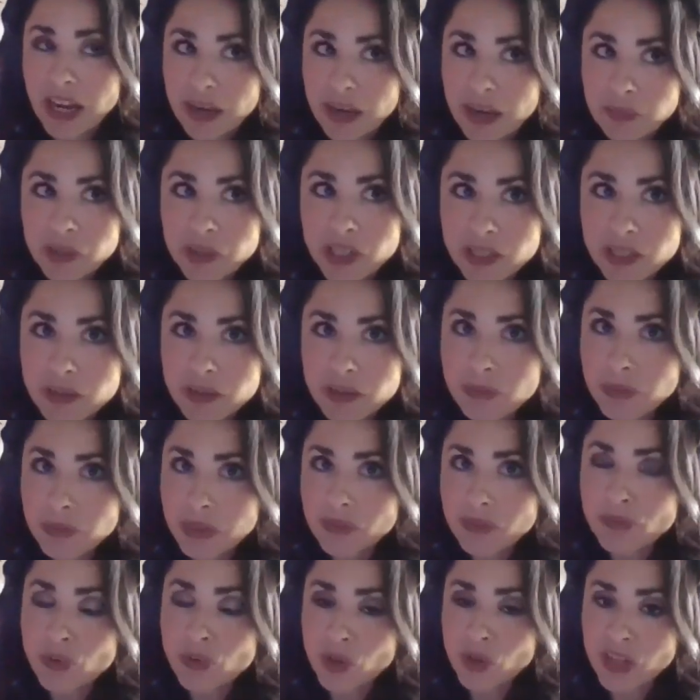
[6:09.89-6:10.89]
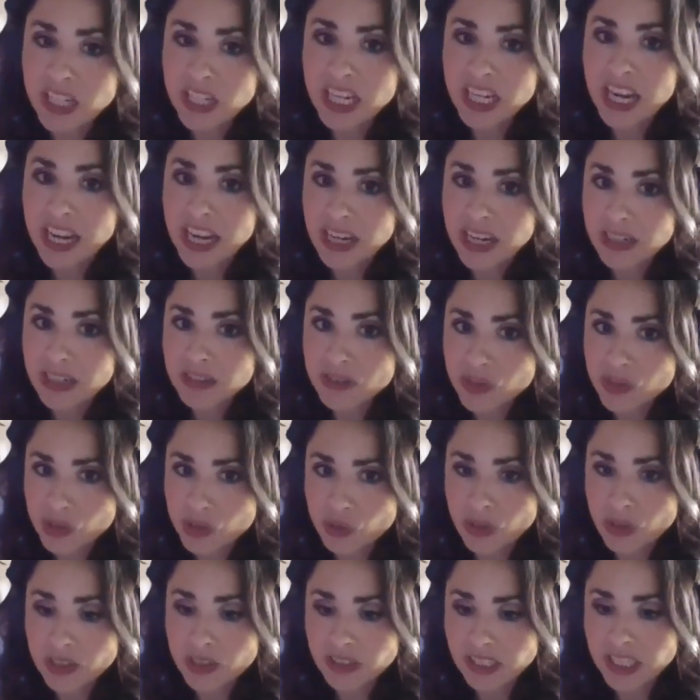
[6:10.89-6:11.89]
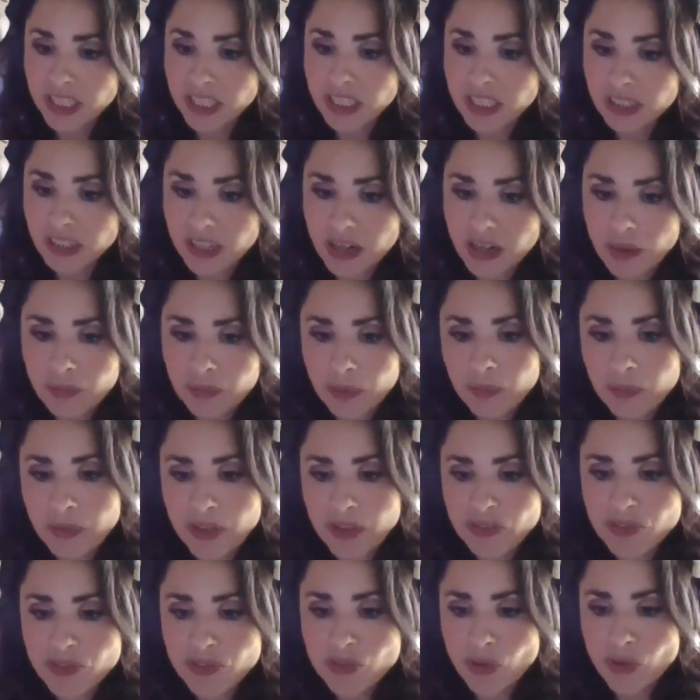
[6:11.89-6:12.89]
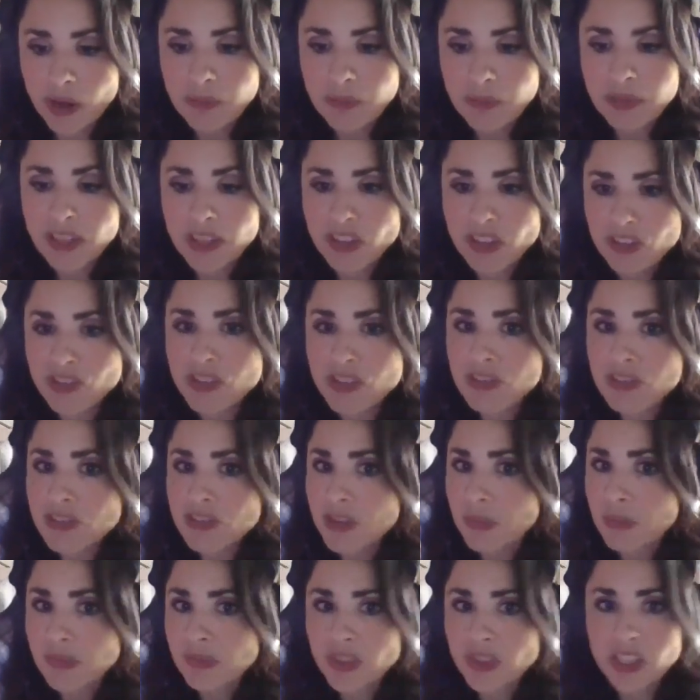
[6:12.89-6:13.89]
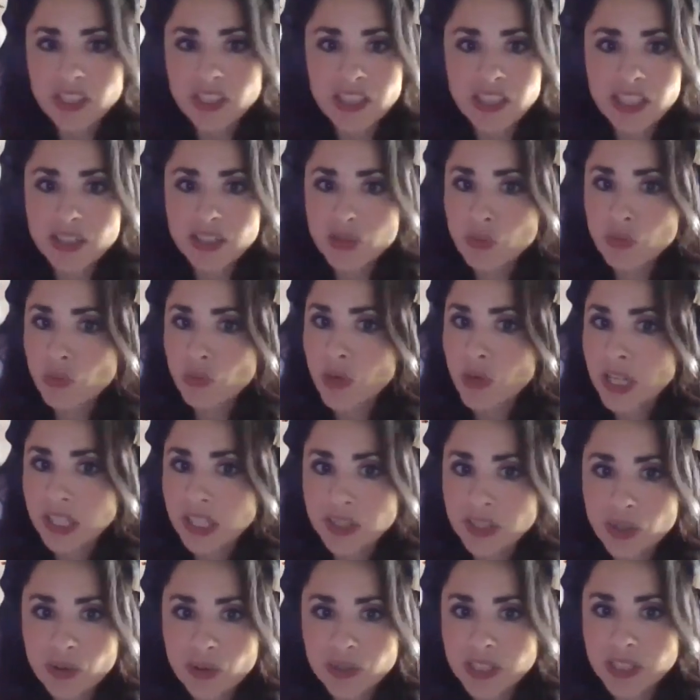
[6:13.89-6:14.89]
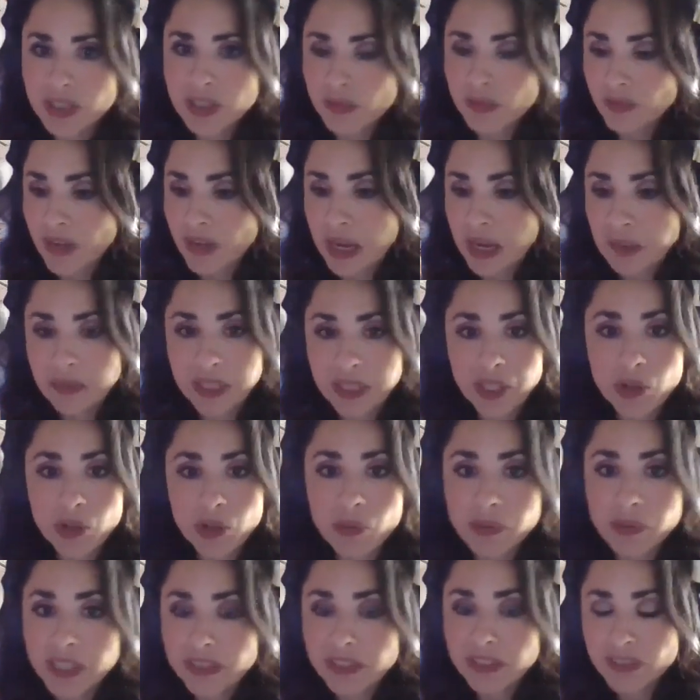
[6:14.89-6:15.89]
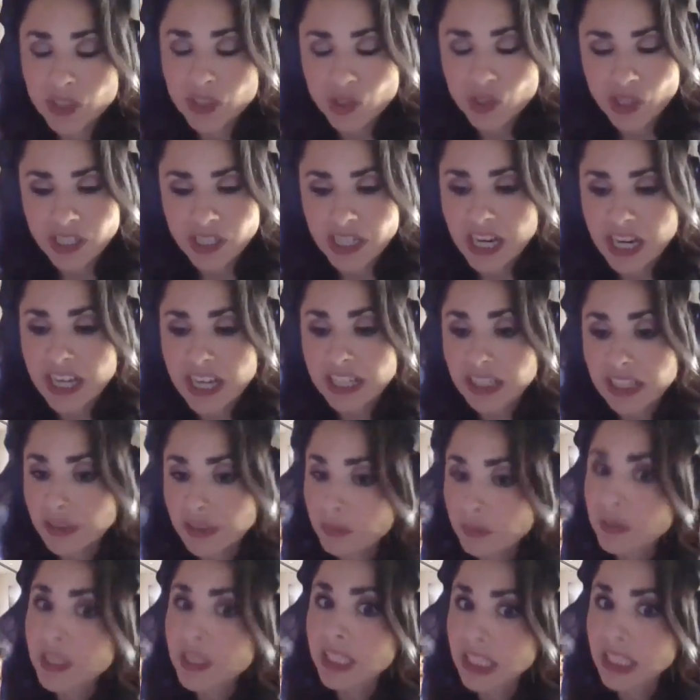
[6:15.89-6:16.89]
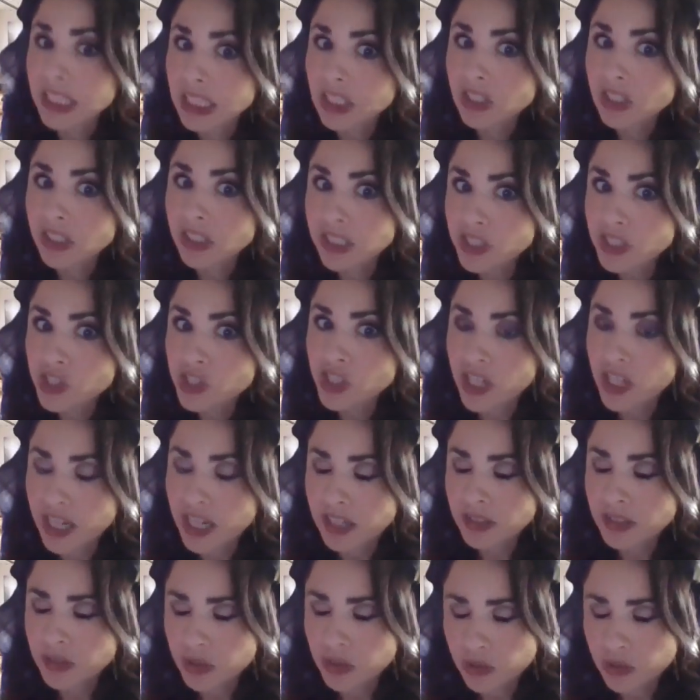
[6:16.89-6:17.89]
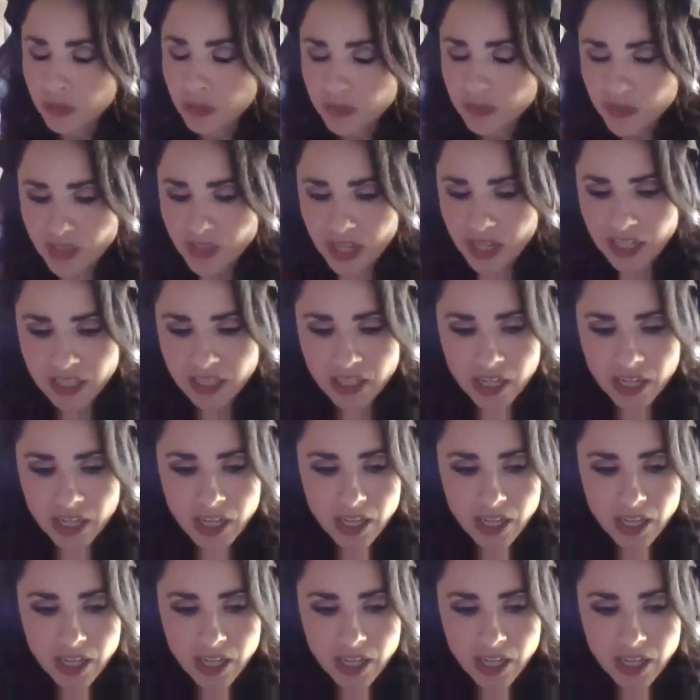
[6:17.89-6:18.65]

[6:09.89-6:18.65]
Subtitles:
I'm going to be 48 shortly in a couple months. So, I mean, this is something that is well known in the family. Nobody even tried to hide it, but literally she had her tubes tied.